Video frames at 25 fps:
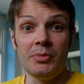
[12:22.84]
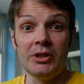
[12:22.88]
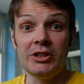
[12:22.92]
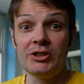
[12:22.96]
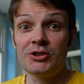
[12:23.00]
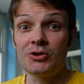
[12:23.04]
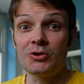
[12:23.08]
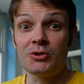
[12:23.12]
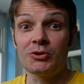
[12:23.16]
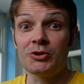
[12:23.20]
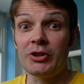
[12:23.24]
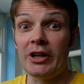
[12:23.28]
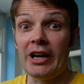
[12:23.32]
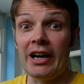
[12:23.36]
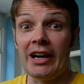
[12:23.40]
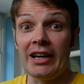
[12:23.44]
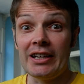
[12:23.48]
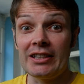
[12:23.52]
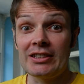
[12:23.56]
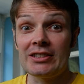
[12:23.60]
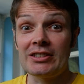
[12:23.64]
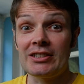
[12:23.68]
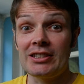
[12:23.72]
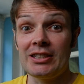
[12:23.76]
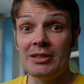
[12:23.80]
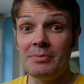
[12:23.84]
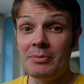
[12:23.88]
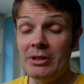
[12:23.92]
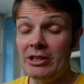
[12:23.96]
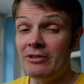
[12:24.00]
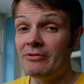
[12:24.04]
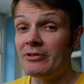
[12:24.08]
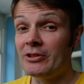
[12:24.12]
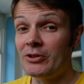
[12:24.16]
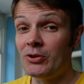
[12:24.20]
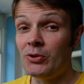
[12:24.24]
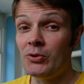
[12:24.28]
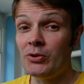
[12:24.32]
Be sure to actually
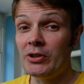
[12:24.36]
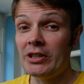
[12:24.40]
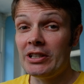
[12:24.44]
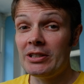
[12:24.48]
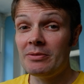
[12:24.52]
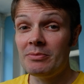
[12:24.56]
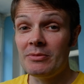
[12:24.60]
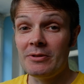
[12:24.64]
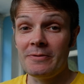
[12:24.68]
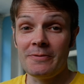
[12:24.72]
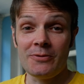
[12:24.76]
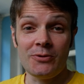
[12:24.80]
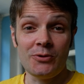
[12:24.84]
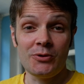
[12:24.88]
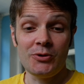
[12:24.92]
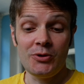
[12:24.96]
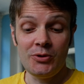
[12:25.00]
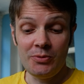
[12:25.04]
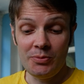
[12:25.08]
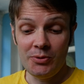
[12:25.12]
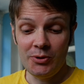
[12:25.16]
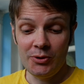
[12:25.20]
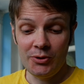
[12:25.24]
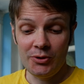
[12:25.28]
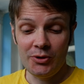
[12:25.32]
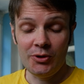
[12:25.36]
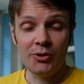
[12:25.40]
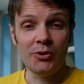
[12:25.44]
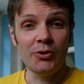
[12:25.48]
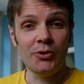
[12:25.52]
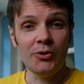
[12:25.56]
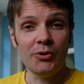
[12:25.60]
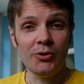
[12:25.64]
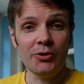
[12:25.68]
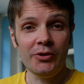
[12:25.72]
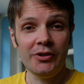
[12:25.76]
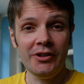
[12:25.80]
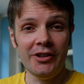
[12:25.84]
be recording before you put the
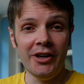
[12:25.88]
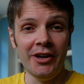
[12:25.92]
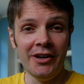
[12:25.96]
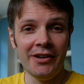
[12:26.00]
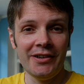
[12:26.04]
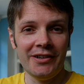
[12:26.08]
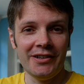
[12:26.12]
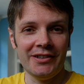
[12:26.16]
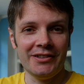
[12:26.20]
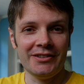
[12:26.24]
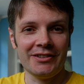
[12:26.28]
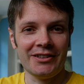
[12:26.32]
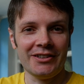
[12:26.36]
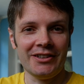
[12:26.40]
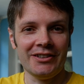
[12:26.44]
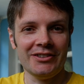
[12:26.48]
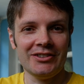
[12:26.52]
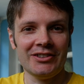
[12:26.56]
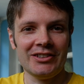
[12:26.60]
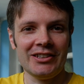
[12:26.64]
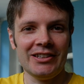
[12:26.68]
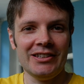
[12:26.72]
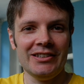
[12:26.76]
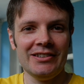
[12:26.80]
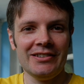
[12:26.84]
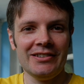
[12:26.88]
hood on and can't see